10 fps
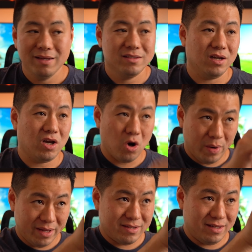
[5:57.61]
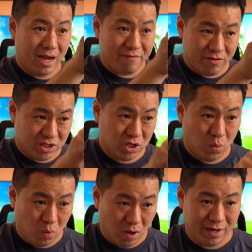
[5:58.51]
To go into every single
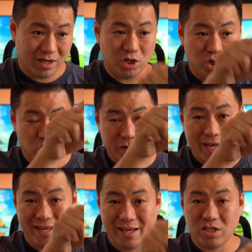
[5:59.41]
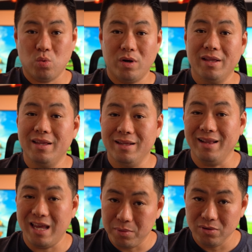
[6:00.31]
one, look at each one of the
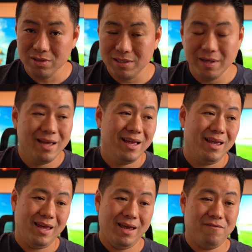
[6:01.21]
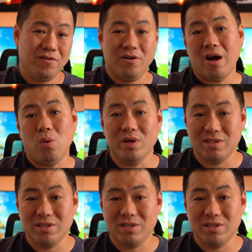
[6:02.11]
labels, and figure out which